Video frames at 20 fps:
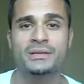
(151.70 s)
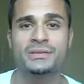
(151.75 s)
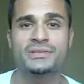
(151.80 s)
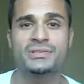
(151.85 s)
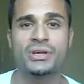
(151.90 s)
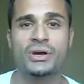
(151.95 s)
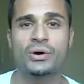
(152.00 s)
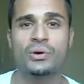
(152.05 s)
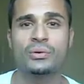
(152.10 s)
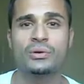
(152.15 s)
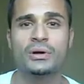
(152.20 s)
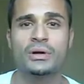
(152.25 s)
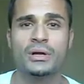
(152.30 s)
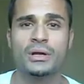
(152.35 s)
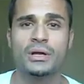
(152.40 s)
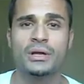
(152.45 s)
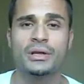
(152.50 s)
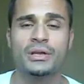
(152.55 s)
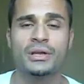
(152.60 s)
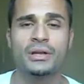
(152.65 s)
So,
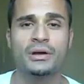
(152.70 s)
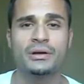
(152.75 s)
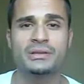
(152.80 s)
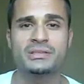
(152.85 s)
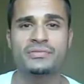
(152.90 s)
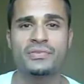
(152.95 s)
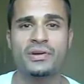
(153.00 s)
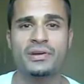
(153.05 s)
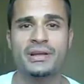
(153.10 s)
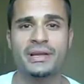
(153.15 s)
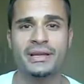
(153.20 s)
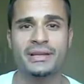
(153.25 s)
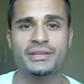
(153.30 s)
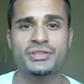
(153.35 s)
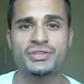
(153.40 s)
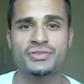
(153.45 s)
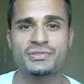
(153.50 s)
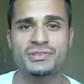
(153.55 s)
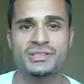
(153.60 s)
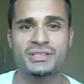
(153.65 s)
you know, it's very
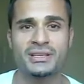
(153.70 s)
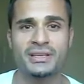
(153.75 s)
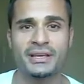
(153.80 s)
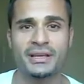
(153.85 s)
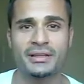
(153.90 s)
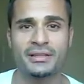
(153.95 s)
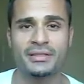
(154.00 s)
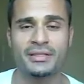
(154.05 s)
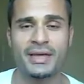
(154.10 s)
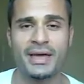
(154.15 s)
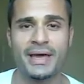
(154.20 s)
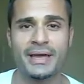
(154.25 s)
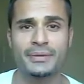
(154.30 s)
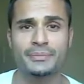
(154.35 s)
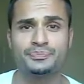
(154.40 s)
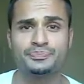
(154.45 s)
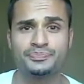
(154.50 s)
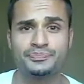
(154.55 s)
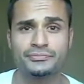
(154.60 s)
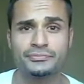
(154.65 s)
interesting
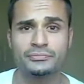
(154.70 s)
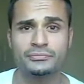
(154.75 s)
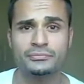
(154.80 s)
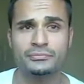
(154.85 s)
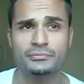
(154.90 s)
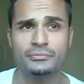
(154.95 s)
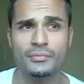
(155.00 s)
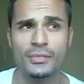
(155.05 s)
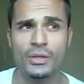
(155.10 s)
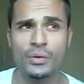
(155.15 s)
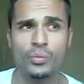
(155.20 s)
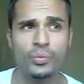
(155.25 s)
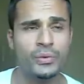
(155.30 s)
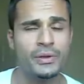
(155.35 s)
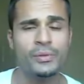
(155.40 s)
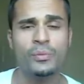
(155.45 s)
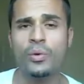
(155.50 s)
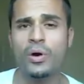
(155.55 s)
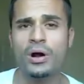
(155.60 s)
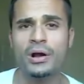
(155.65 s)
that
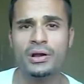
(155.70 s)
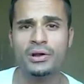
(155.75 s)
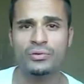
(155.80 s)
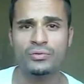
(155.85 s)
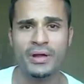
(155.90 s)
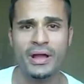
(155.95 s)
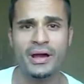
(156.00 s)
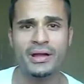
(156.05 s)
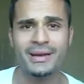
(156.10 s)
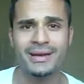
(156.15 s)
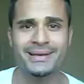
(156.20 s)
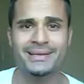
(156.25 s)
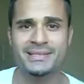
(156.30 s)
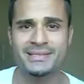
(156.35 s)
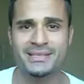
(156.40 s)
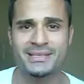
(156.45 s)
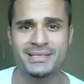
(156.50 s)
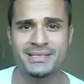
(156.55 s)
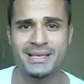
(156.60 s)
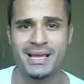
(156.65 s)
we walk around in this
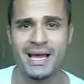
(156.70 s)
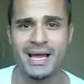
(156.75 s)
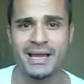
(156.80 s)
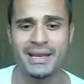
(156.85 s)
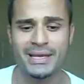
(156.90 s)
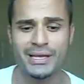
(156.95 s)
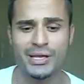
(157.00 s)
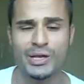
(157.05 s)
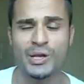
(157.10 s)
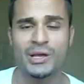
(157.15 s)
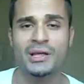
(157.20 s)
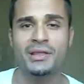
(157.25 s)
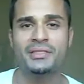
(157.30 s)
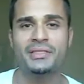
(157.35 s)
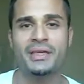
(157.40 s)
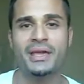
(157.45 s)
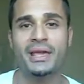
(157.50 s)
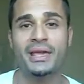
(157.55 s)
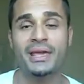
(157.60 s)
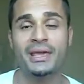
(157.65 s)
society
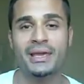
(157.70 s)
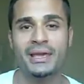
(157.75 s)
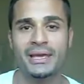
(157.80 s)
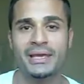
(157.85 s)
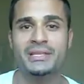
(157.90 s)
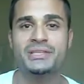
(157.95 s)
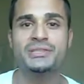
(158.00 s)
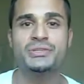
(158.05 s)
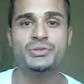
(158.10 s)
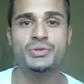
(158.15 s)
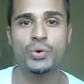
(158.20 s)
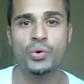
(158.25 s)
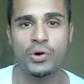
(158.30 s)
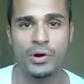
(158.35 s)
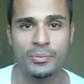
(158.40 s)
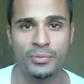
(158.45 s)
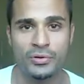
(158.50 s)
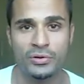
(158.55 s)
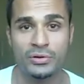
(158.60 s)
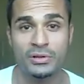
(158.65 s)
thinking it's
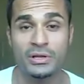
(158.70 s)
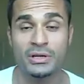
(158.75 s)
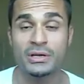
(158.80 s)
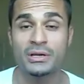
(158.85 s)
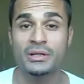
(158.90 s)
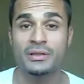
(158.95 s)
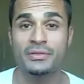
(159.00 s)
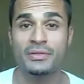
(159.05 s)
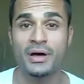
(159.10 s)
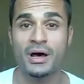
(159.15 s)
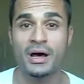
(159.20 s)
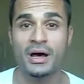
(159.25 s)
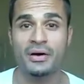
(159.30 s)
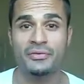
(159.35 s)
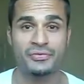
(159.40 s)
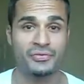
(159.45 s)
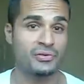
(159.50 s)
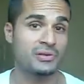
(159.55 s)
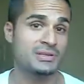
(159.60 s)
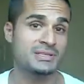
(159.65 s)
normal
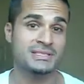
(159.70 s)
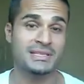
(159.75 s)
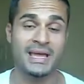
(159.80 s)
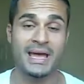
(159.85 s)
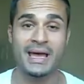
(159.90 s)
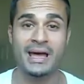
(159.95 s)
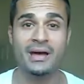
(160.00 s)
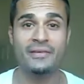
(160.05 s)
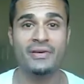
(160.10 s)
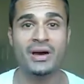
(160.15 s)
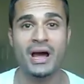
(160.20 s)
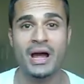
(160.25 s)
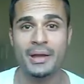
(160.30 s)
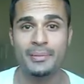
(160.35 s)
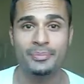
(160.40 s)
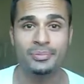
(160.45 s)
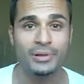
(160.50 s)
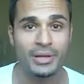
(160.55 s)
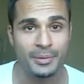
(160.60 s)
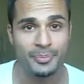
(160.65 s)
for us to have
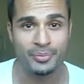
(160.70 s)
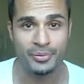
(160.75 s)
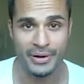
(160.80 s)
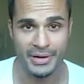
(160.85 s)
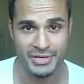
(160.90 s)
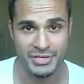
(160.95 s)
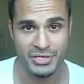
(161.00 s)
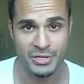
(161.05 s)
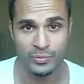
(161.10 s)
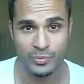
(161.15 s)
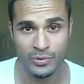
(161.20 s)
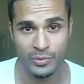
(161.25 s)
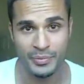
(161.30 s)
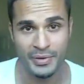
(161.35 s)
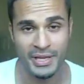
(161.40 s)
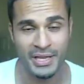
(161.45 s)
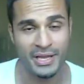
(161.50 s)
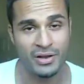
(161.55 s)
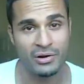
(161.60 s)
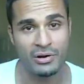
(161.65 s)
high blood pressure when
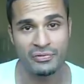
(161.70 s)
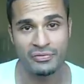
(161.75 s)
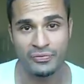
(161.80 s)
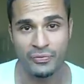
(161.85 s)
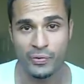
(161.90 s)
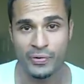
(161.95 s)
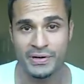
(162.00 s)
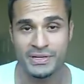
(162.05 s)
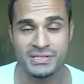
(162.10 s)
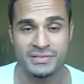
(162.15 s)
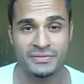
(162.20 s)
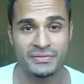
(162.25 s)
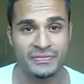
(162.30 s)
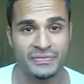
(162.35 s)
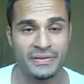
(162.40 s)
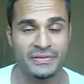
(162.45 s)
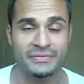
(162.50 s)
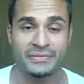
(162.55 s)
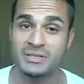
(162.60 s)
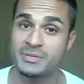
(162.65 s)
we hit our 40s and
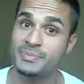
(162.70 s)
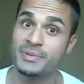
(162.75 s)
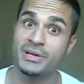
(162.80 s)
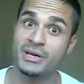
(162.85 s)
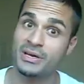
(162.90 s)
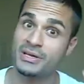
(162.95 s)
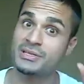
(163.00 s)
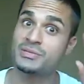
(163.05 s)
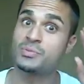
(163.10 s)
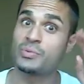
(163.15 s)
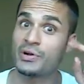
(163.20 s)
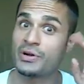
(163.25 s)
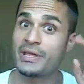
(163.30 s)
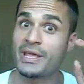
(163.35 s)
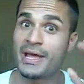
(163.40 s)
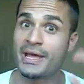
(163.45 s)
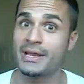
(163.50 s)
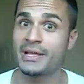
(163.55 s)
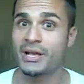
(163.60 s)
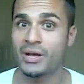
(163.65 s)
50s because we're
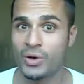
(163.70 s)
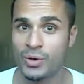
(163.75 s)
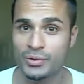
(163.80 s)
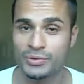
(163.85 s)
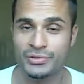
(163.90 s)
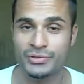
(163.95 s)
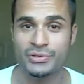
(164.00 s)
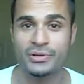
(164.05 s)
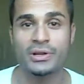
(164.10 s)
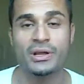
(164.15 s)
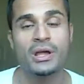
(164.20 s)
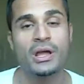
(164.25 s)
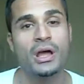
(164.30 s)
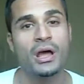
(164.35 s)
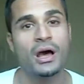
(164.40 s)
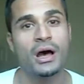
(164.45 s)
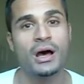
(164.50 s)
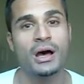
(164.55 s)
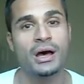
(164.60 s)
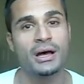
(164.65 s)
getting older.
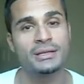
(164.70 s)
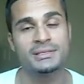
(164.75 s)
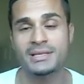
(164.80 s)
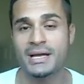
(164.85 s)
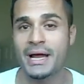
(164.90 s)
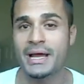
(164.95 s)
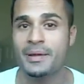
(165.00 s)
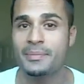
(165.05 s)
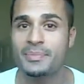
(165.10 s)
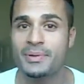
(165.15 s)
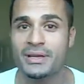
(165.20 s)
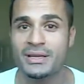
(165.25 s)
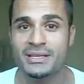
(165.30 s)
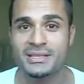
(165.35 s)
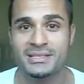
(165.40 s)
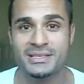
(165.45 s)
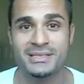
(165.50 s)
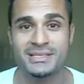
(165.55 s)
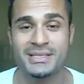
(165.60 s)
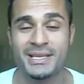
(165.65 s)

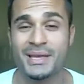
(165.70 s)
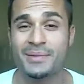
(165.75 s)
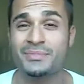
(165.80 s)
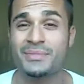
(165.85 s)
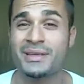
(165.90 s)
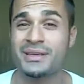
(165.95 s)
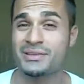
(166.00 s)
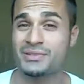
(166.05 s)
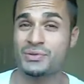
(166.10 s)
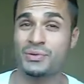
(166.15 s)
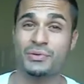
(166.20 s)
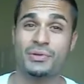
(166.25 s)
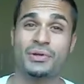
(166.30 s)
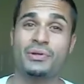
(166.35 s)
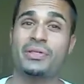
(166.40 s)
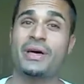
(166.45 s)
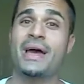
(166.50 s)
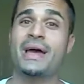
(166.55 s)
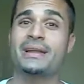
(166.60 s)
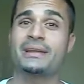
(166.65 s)
Diabetes, the same things, although
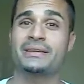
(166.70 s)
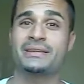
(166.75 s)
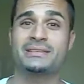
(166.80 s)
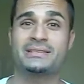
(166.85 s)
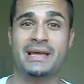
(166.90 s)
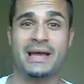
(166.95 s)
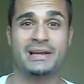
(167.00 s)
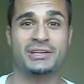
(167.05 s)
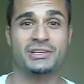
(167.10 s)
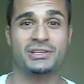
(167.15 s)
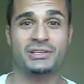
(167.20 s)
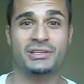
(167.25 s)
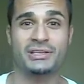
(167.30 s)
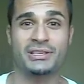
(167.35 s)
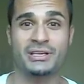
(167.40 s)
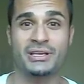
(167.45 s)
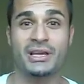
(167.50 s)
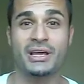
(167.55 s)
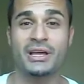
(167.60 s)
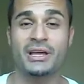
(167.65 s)
that is
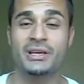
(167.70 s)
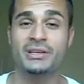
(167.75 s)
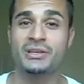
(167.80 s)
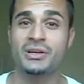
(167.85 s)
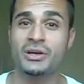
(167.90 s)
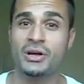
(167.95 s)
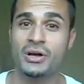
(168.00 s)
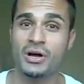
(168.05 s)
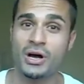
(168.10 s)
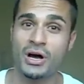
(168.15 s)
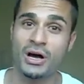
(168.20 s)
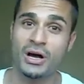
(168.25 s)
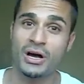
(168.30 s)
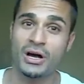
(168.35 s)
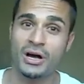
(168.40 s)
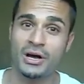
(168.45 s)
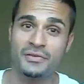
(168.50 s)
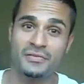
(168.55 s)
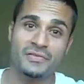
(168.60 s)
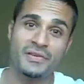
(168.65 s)
actually
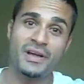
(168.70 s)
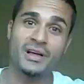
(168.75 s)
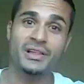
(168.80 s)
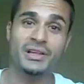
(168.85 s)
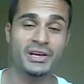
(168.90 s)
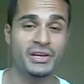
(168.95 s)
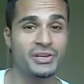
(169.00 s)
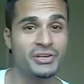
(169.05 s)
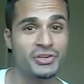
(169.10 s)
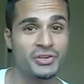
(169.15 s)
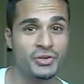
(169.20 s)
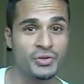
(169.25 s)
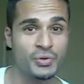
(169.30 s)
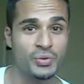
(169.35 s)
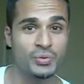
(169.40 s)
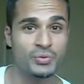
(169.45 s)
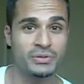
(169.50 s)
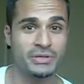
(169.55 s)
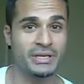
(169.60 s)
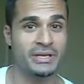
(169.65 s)
unveiling a
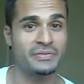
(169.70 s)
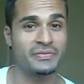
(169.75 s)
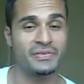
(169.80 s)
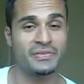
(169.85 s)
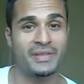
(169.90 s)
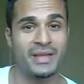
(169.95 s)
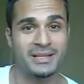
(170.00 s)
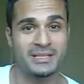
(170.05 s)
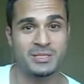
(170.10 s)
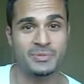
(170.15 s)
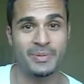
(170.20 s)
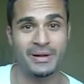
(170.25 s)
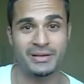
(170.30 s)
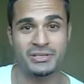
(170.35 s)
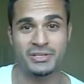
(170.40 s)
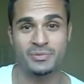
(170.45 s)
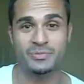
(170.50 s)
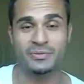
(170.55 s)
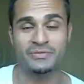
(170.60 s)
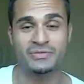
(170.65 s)
new leaf in that
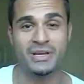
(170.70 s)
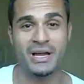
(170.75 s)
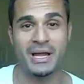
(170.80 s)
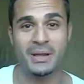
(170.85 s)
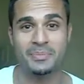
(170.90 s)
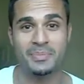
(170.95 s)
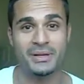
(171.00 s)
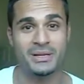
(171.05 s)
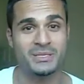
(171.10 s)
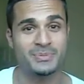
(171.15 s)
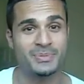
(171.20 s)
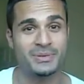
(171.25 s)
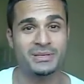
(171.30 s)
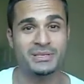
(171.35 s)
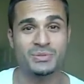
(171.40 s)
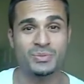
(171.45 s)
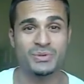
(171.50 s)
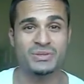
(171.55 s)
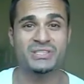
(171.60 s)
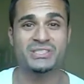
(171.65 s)
spectrum of diabetes
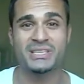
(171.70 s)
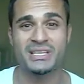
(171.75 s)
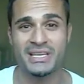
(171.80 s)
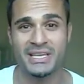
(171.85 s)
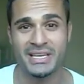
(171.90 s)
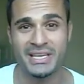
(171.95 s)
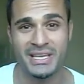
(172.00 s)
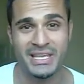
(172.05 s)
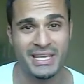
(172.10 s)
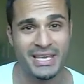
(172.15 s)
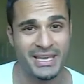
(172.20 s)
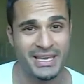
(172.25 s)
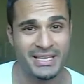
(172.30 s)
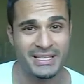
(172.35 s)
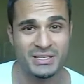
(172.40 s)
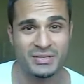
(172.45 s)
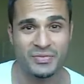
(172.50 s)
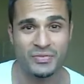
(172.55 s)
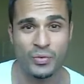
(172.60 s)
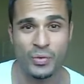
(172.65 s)
because we're seeing
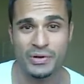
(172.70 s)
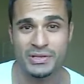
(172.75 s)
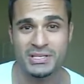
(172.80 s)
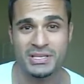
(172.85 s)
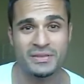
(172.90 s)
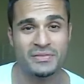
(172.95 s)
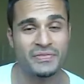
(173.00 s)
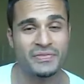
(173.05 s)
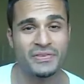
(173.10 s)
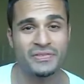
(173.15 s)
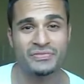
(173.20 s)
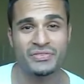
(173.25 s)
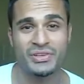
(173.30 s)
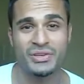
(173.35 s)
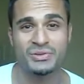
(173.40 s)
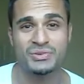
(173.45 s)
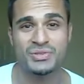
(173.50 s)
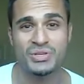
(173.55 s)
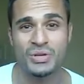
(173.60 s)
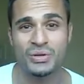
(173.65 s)
kids 14, 15
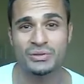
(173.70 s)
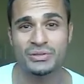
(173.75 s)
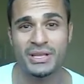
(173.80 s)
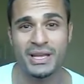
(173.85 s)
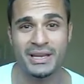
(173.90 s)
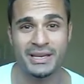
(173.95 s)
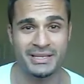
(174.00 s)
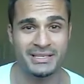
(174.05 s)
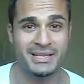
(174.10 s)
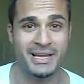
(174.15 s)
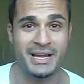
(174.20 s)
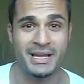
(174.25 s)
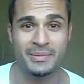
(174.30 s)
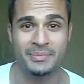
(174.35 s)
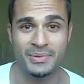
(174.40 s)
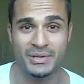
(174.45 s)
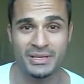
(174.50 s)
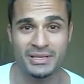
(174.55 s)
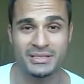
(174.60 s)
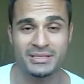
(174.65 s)
years old getting
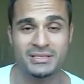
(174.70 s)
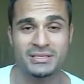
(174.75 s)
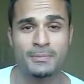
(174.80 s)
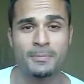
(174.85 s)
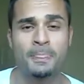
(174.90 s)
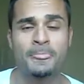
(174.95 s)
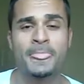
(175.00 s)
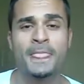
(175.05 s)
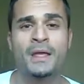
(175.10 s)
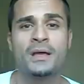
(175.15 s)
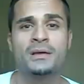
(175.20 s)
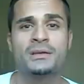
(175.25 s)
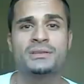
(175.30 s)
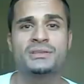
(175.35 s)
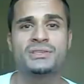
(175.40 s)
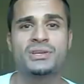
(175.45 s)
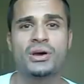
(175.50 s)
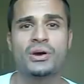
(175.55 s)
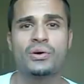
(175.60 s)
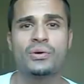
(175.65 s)
diabetes.
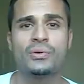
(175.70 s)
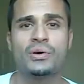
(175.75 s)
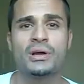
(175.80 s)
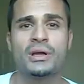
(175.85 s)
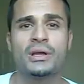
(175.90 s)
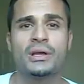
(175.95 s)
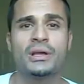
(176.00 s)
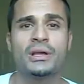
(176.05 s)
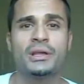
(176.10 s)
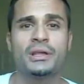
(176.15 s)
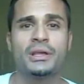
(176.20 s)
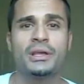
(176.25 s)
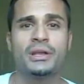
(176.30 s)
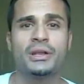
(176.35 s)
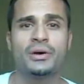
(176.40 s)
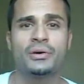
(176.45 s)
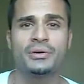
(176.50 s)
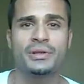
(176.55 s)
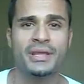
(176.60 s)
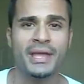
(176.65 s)
So, you
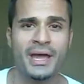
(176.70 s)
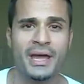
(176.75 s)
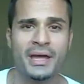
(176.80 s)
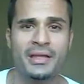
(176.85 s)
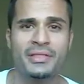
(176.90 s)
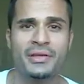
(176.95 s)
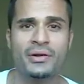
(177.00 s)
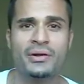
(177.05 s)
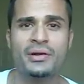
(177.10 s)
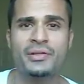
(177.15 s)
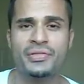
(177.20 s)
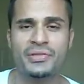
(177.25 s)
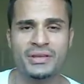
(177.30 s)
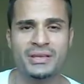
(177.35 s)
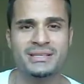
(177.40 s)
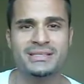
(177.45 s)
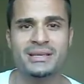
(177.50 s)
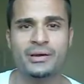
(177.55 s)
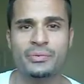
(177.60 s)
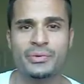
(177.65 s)
know, yeah, there are
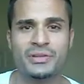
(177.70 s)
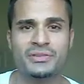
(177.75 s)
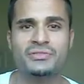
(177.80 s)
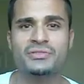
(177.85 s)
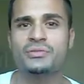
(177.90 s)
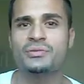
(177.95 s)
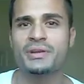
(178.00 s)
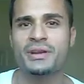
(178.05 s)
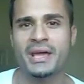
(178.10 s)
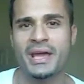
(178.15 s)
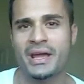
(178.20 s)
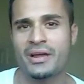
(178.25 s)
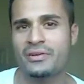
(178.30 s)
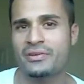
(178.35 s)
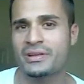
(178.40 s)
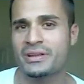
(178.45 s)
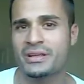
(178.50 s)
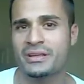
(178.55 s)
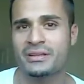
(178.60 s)
things that we do inherit